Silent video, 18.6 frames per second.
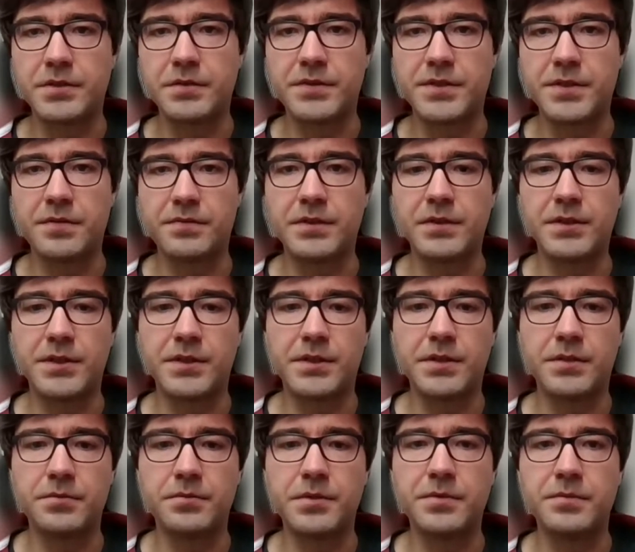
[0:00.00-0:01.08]
if something like
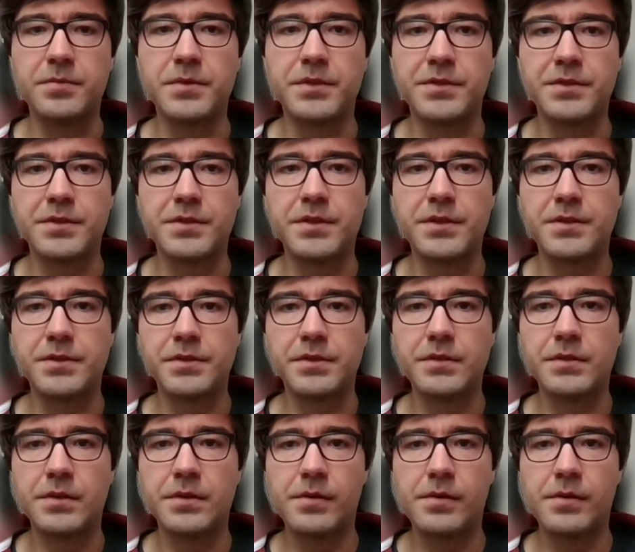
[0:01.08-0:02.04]
that would have been suggested.